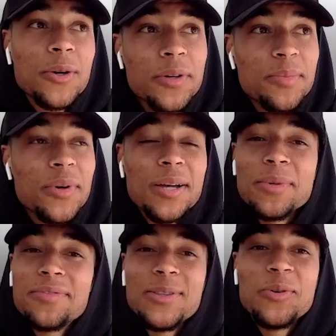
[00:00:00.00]
I could, but
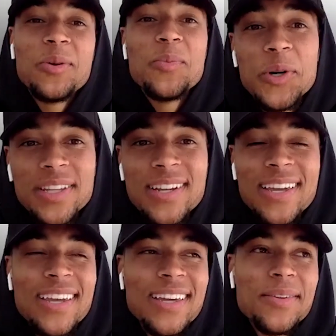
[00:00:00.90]
I'm even doing more than
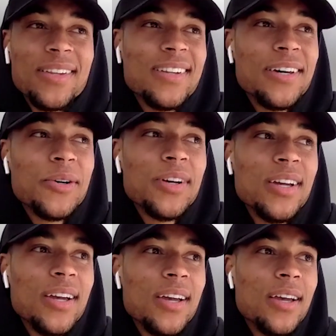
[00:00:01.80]
I can now.
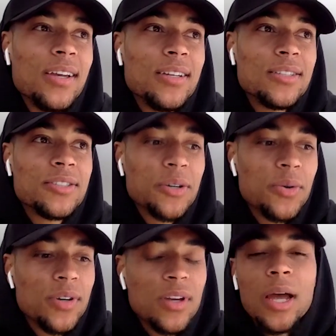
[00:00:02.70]

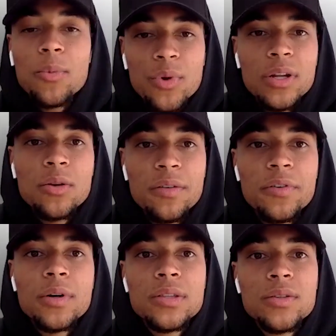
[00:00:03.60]
So uh, I'm really looking
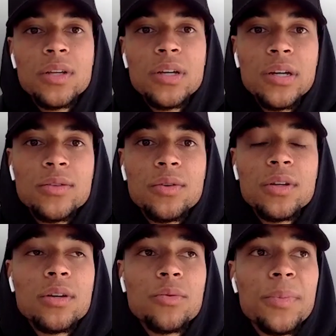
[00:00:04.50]
forward to the to
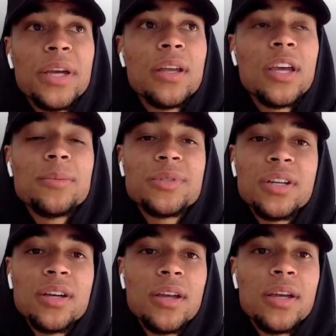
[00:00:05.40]
the remaining games,
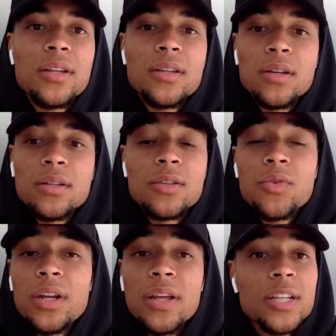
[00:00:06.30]
yeah. And uh, the
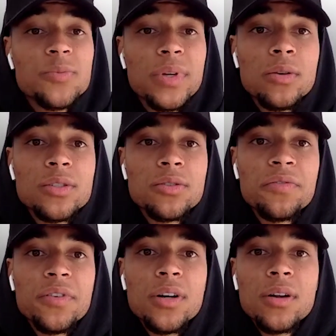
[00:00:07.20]
training has been good
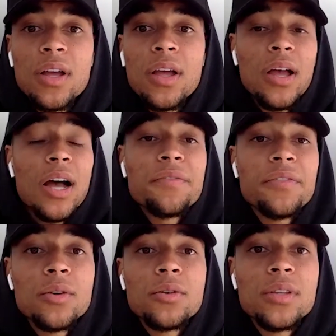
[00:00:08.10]
so far. I
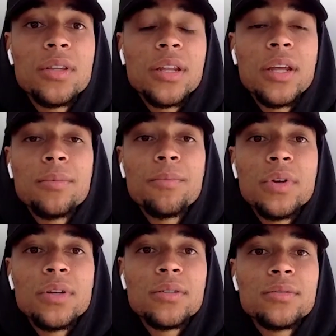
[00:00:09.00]
feel good and I'm
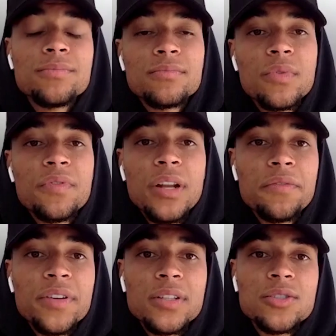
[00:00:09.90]
uh,
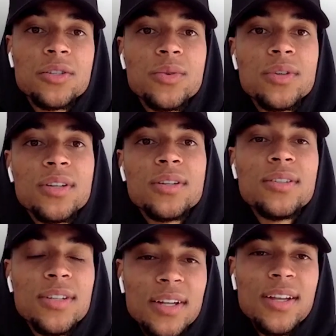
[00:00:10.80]
feeling fit. So uh,
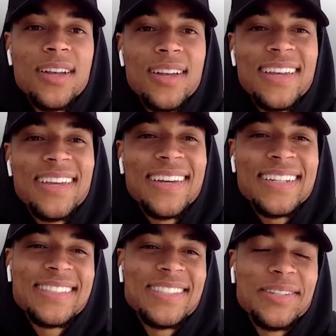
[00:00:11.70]
yeah,
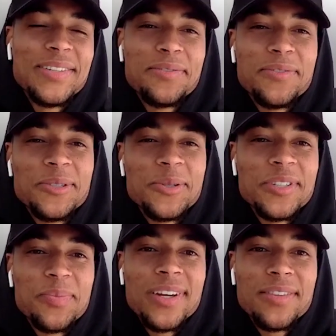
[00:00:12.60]
the the future
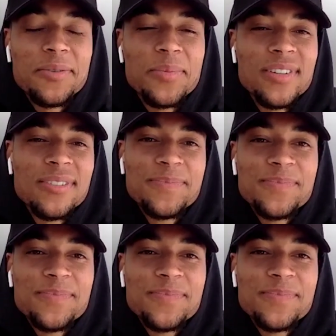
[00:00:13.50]
is bright for me.